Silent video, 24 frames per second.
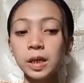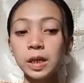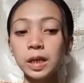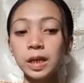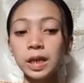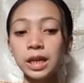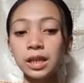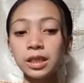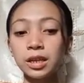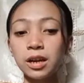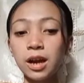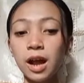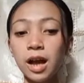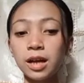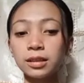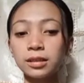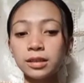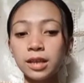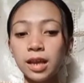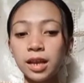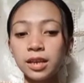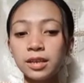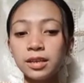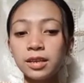either
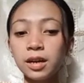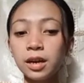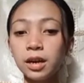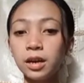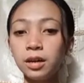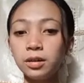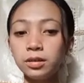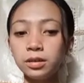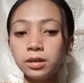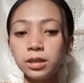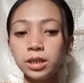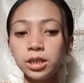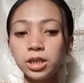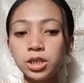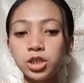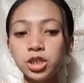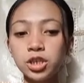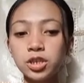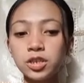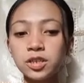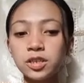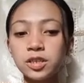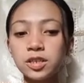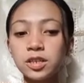attend
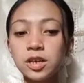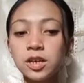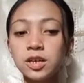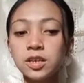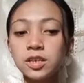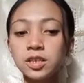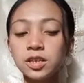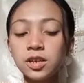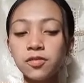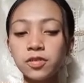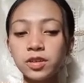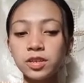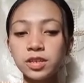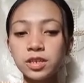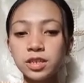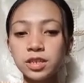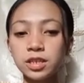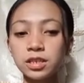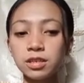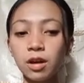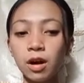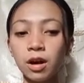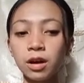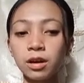religious
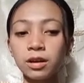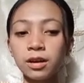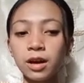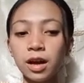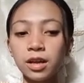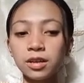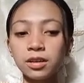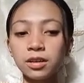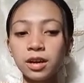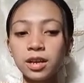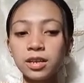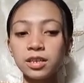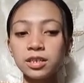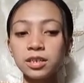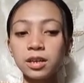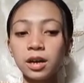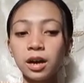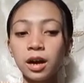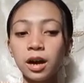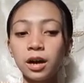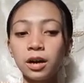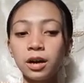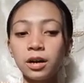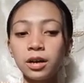services or gatherings
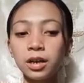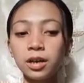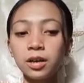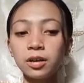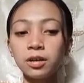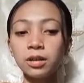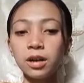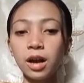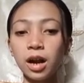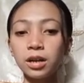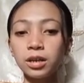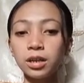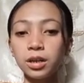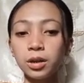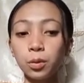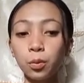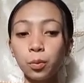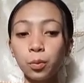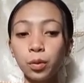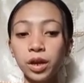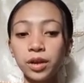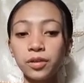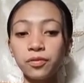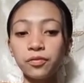regularly
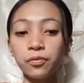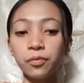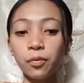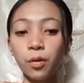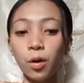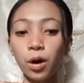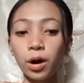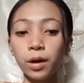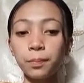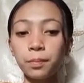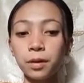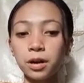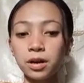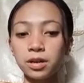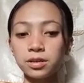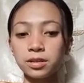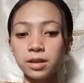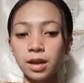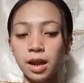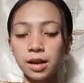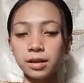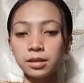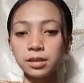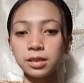with
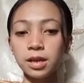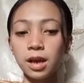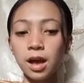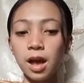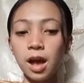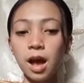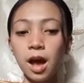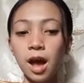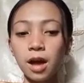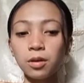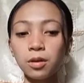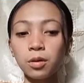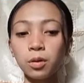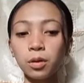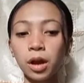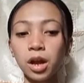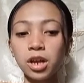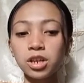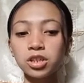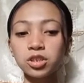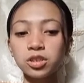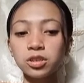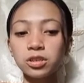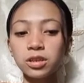4% and
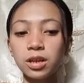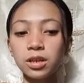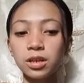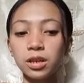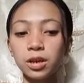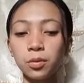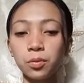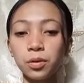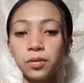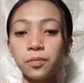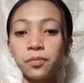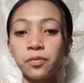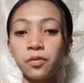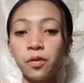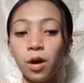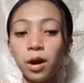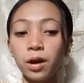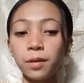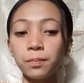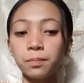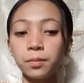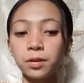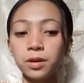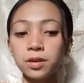occasionally with
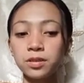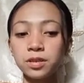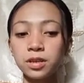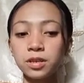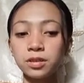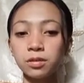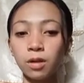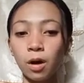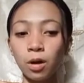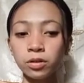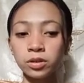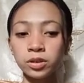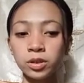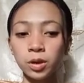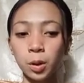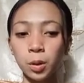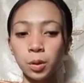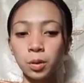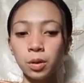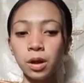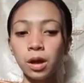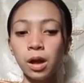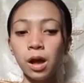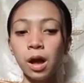4%
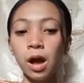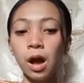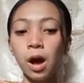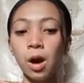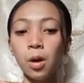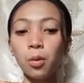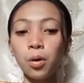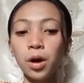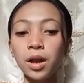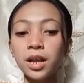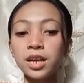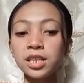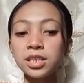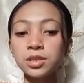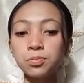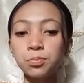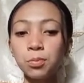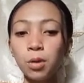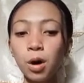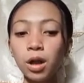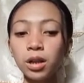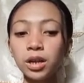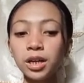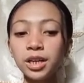also, while a
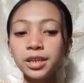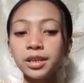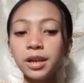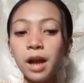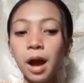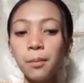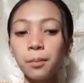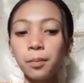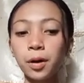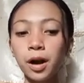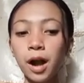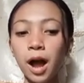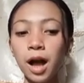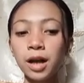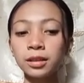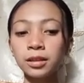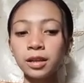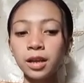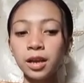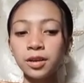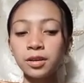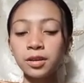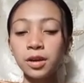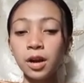smaller number
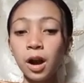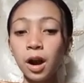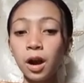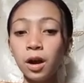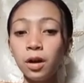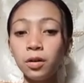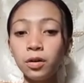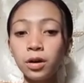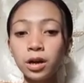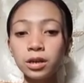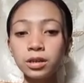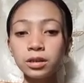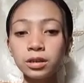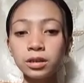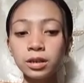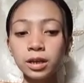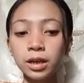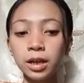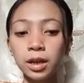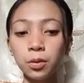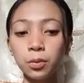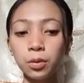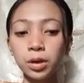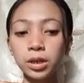attend
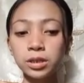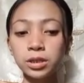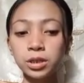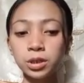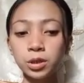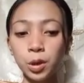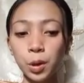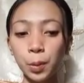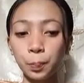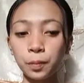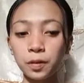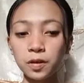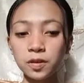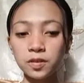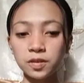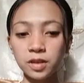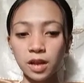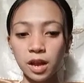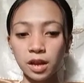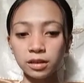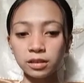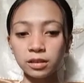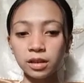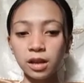rarely with
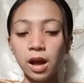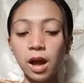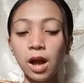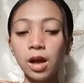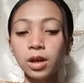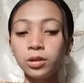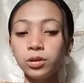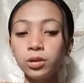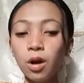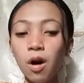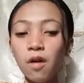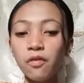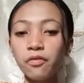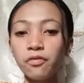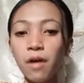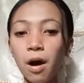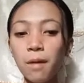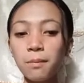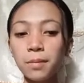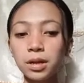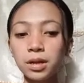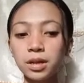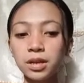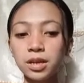2%. No
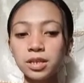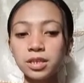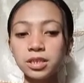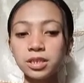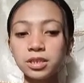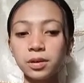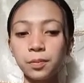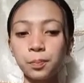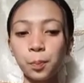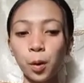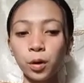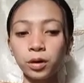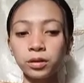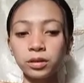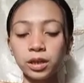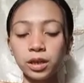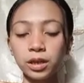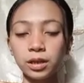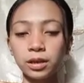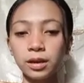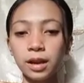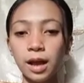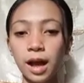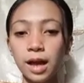families
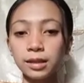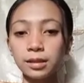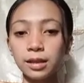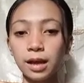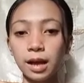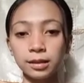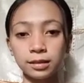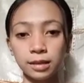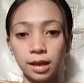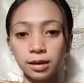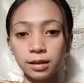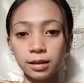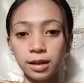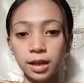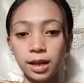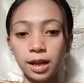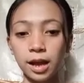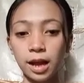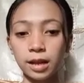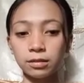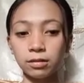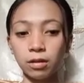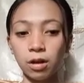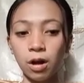reported not
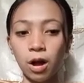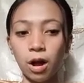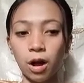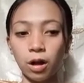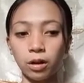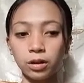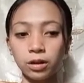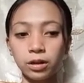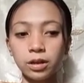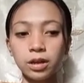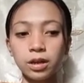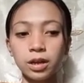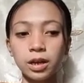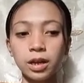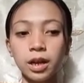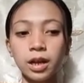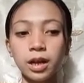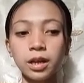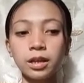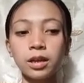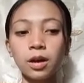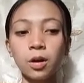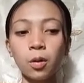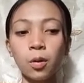attending at all.
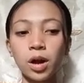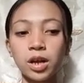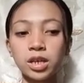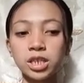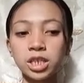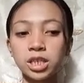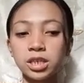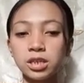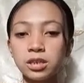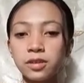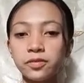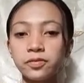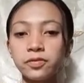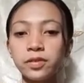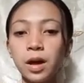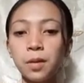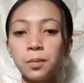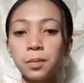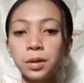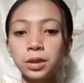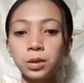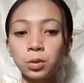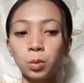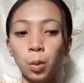In the question of
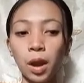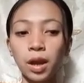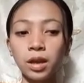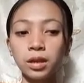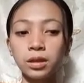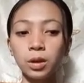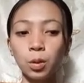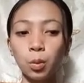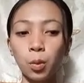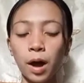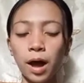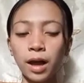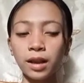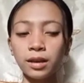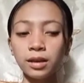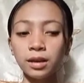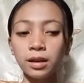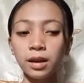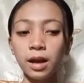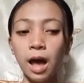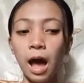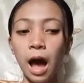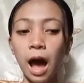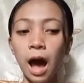number 21,
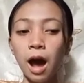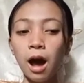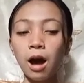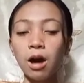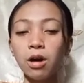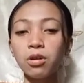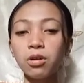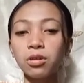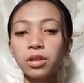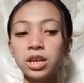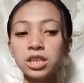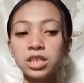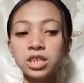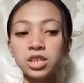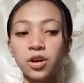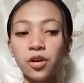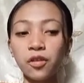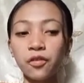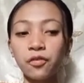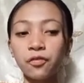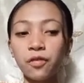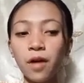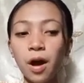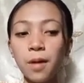how does
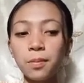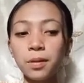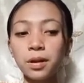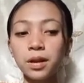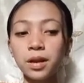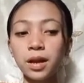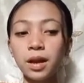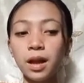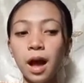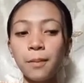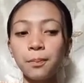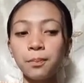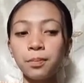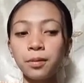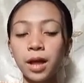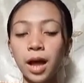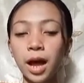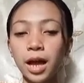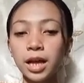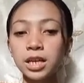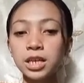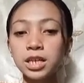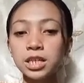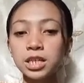your family
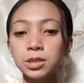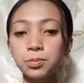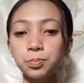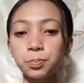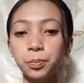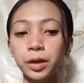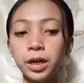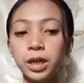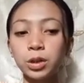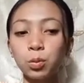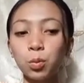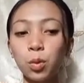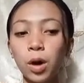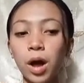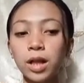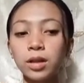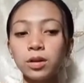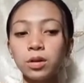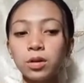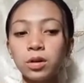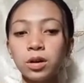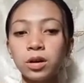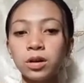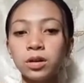apply
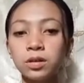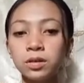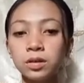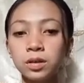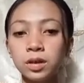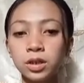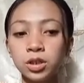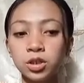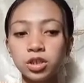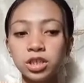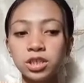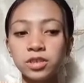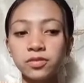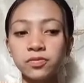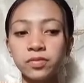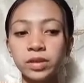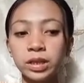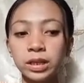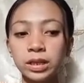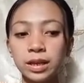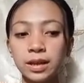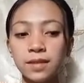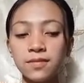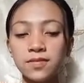spiritual or religious
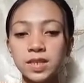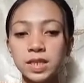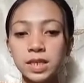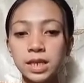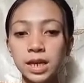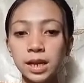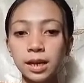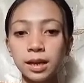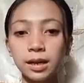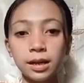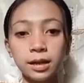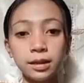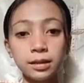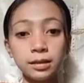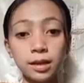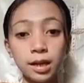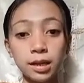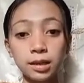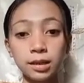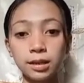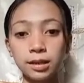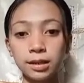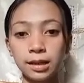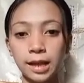beliefs in
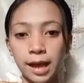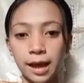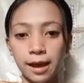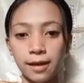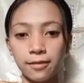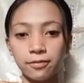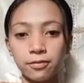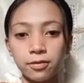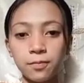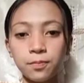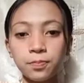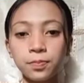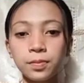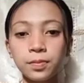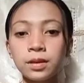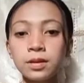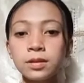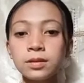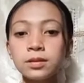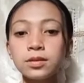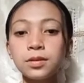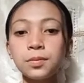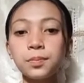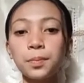daily life?
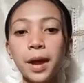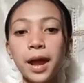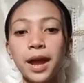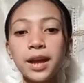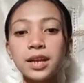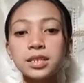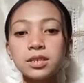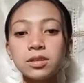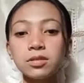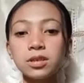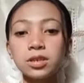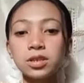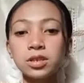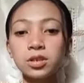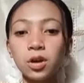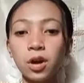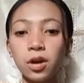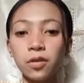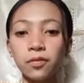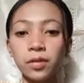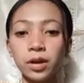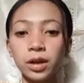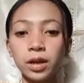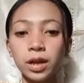So based on the
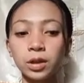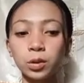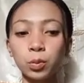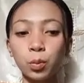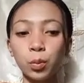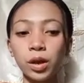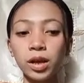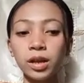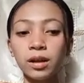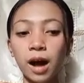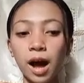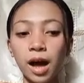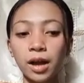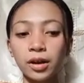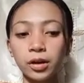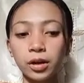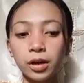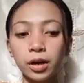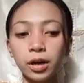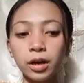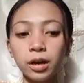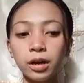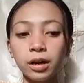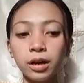survey that we
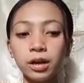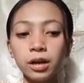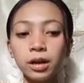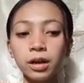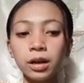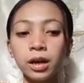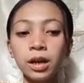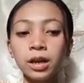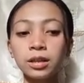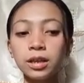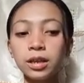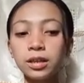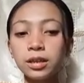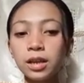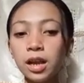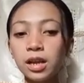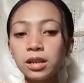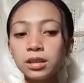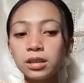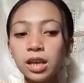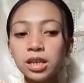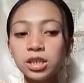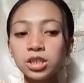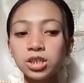gather, the
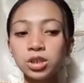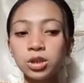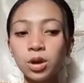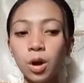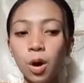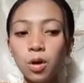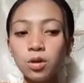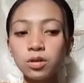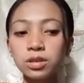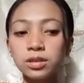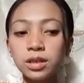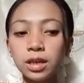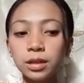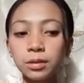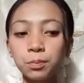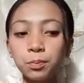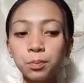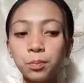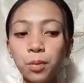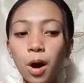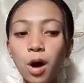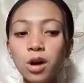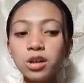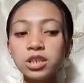data shows that
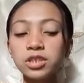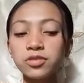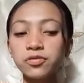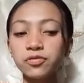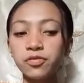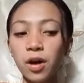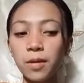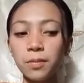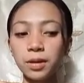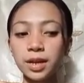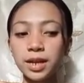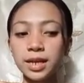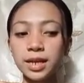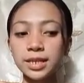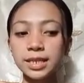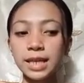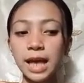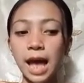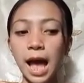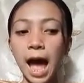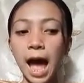most families